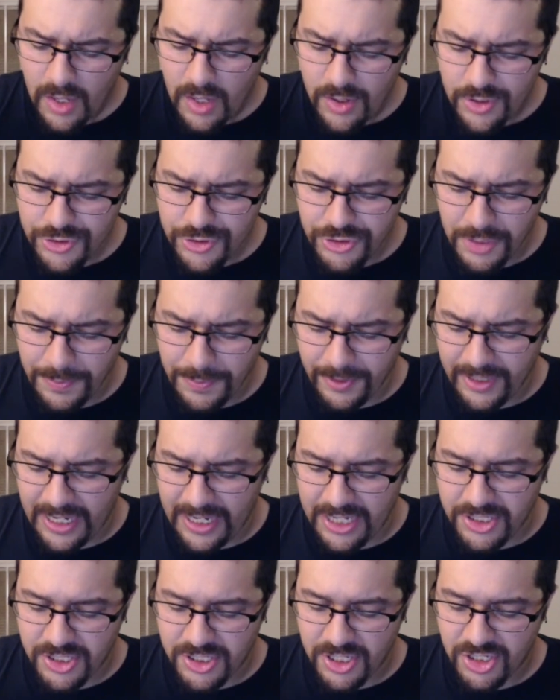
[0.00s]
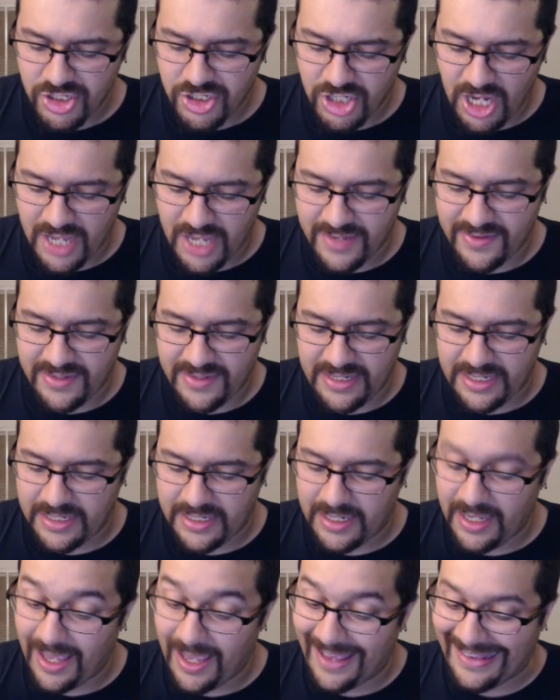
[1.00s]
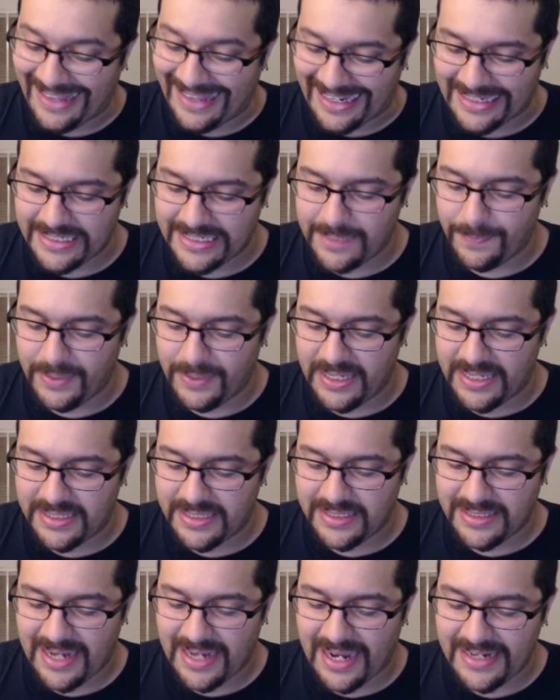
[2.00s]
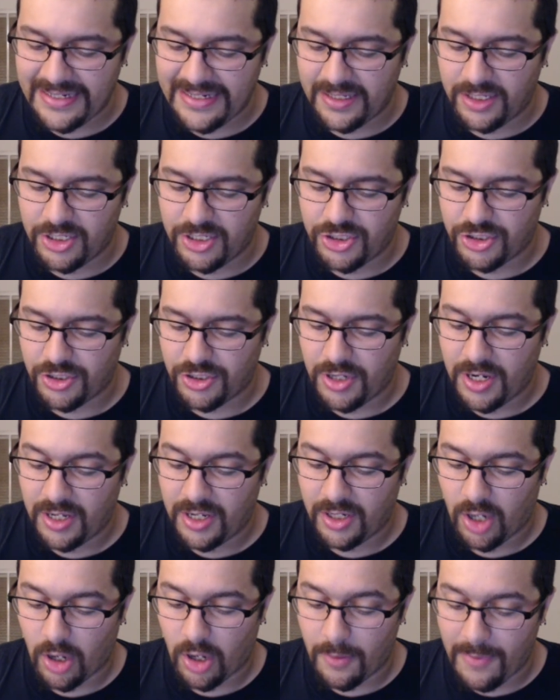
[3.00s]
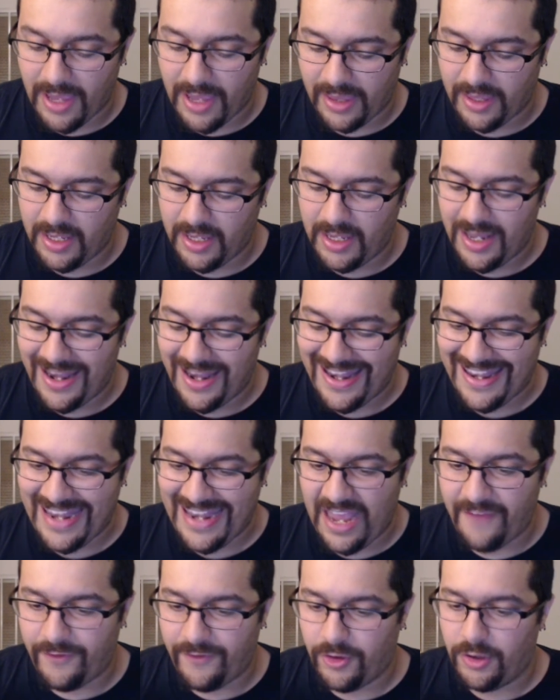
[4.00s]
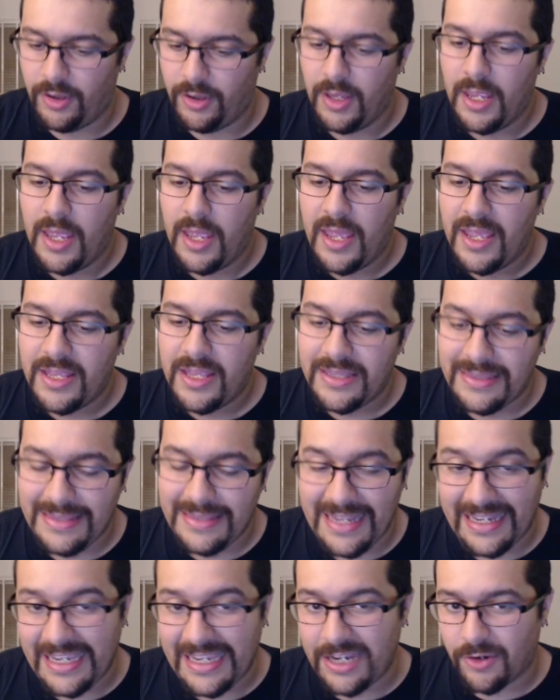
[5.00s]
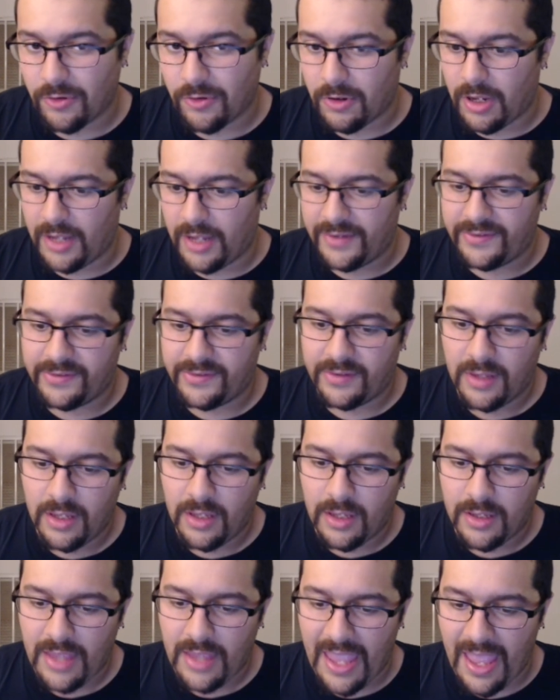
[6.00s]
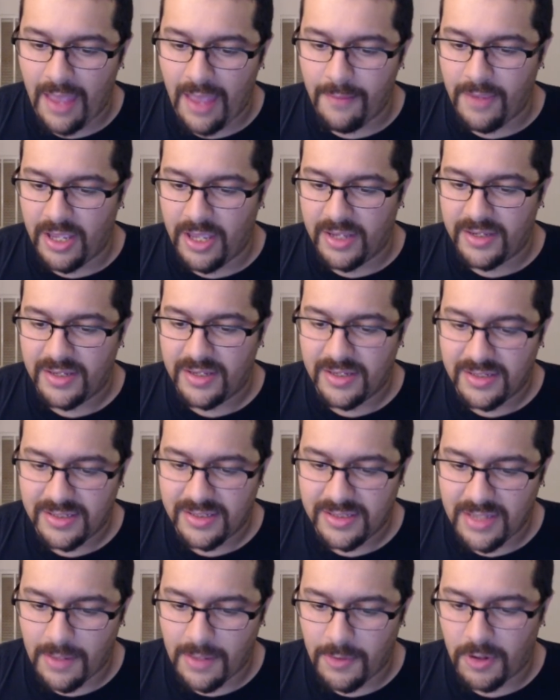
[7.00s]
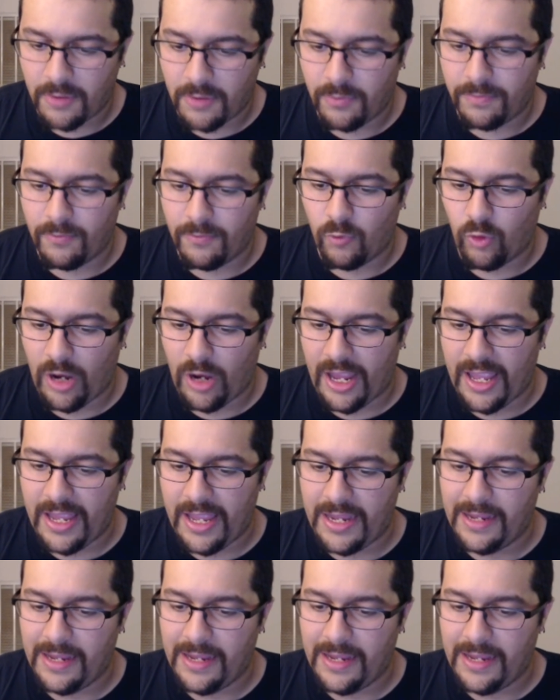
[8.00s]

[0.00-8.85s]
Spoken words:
Triple H, John Cena, Alexa Bliss, Ty Dillinger, Carmella, Neville, Nikki Cross, Emma, Summer Rae,